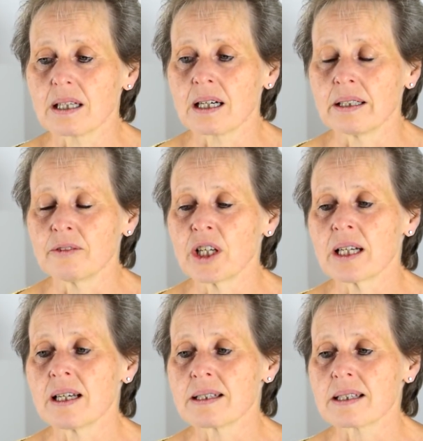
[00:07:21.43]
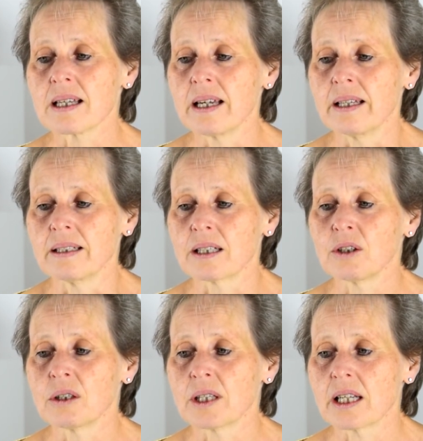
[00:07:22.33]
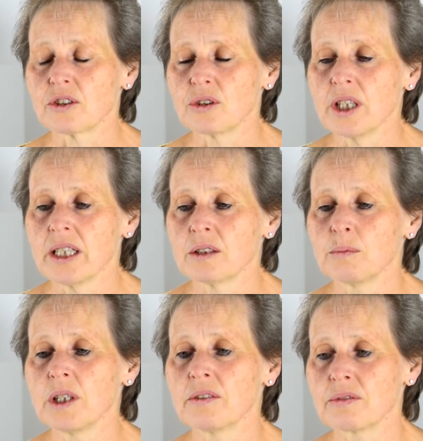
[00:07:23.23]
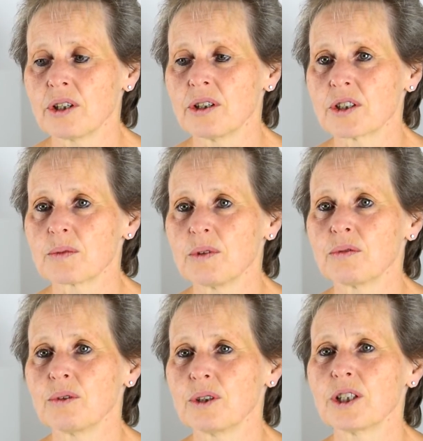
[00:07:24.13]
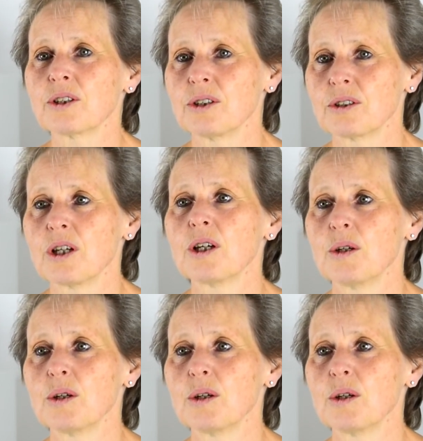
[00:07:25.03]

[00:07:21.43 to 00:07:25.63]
I realized then that God had to heal me first before he could